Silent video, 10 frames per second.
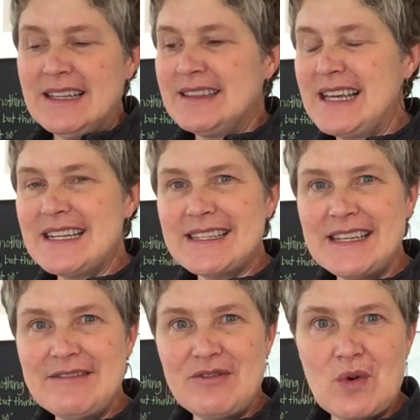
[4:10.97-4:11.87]
Let it
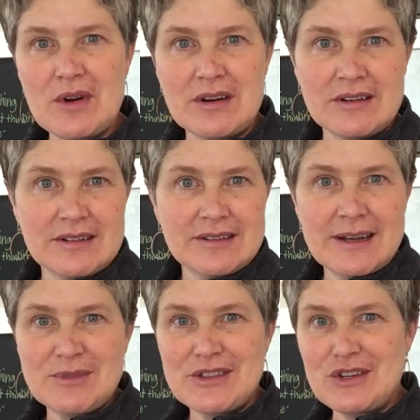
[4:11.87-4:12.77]
sit for
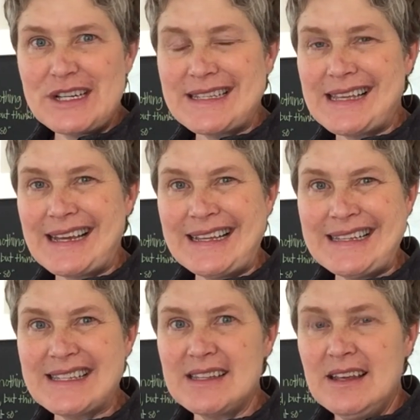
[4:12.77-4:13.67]
up to 30
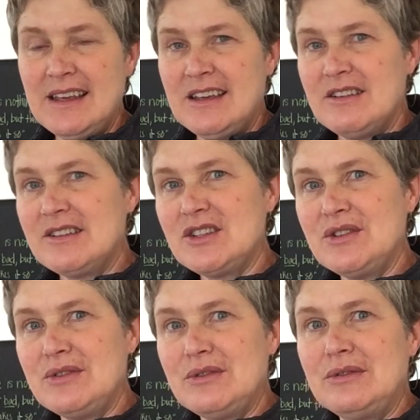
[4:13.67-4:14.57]
seconds
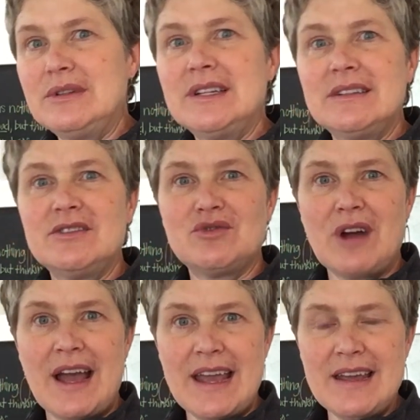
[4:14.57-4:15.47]
to
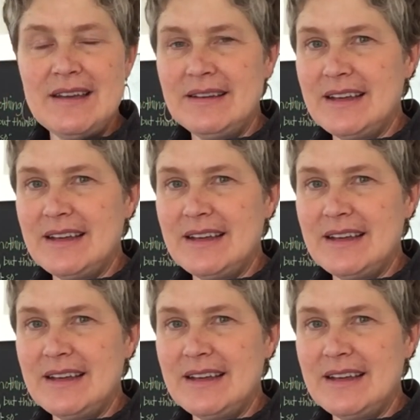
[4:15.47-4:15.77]
dry.